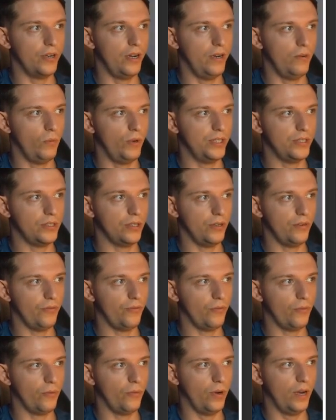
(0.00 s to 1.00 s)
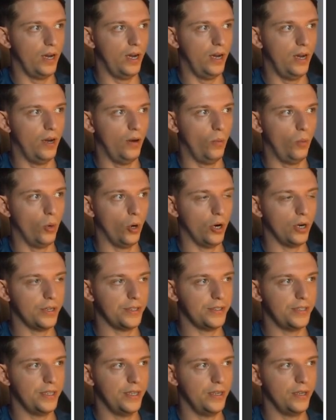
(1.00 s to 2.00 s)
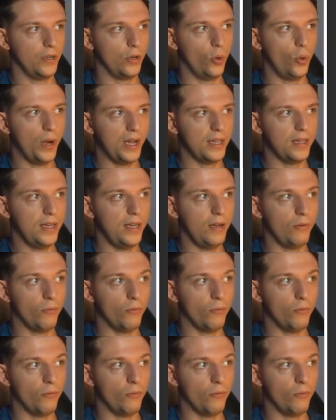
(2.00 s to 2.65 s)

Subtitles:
and Windsurf worked quickly.